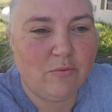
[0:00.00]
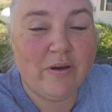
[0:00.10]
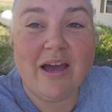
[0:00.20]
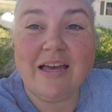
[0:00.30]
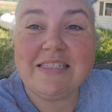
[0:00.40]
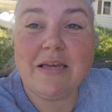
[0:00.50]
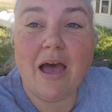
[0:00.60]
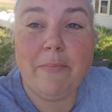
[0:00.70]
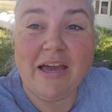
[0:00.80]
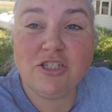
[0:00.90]
got
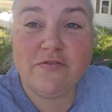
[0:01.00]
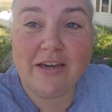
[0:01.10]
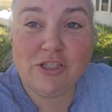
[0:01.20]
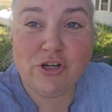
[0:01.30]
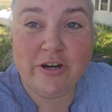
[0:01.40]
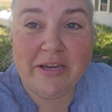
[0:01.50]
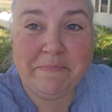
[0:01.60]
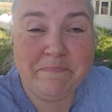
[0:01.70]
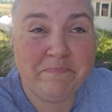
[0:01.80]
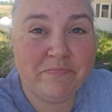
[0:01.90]
a batch of ice
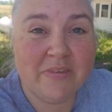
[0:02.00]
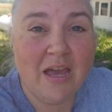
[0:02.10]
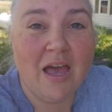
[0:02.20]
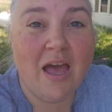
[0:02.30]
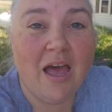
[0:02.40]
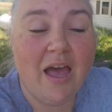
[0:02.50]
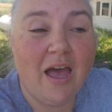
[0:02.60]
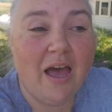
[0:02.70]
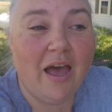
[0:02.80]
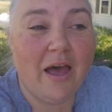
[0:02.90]
cream,
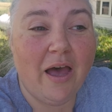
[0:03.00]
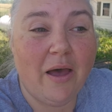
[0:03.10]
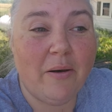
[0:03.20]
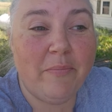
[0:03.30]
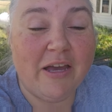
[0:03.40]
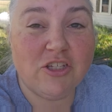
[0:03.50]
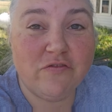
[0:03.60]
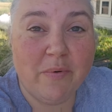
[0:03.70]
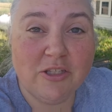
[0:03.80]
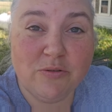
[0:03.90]
a batch of
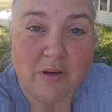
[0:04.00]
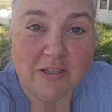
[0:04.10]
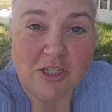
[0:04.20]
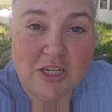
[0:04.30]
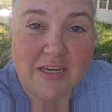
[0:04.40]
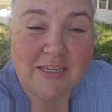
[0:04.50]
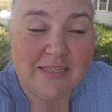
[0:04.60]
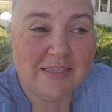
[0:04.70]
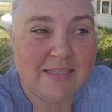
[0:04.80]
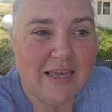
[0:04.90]
mozzarella
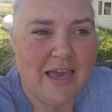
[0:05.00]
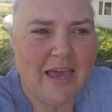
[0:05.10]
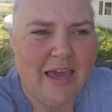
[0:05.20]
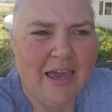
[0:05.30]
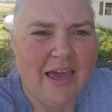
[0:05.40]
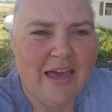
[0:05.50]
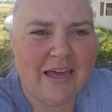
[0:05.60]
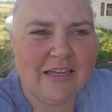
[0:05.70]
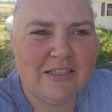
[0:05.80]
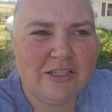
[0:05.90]
cheese,
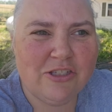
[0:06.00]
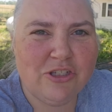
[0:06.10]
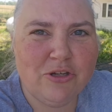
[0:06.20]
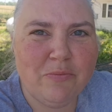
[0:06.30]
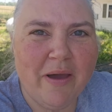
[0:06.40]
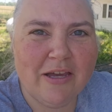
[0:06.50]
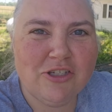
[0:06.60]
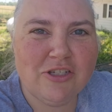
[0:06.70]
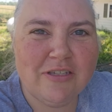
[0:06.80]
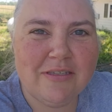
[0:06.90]
and two
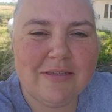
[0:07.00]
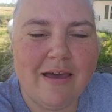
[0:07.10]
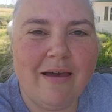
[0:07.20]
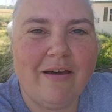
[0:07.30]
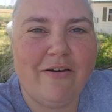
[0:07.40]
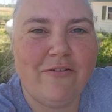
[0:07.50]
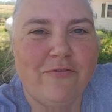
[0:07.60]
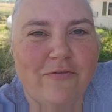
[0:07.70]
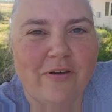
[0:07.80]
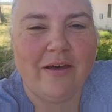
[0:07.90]
batches
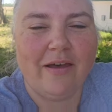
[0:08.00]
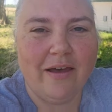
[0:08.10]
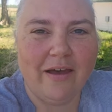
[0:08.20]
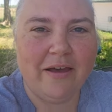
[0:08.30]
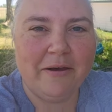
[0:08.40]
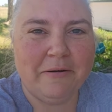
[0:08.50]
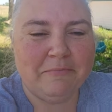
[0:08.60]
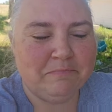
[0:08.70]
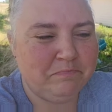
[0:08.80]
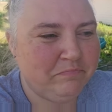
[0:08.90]
of
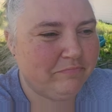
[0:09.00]
farmer